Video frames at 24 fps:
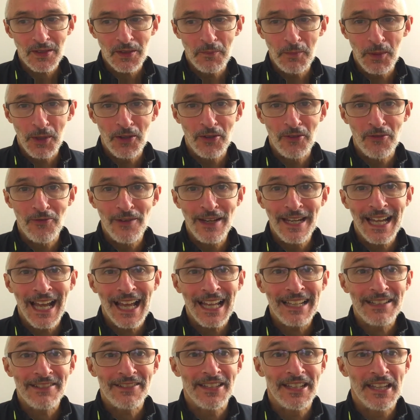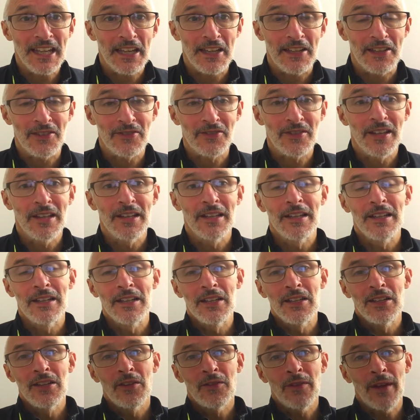But the reality is
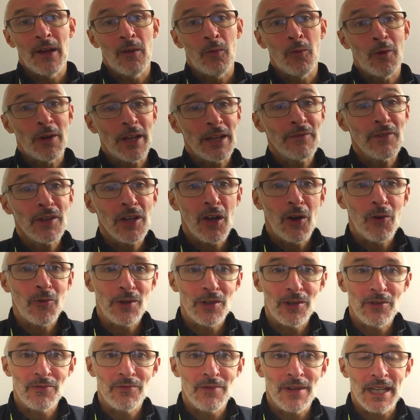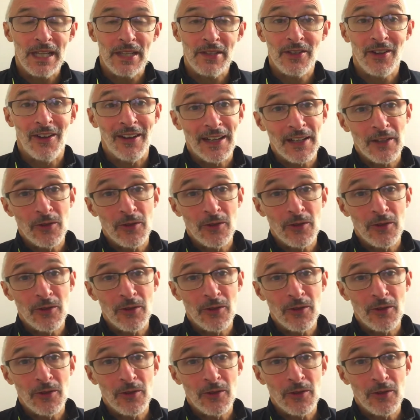that whatever goal you reach, I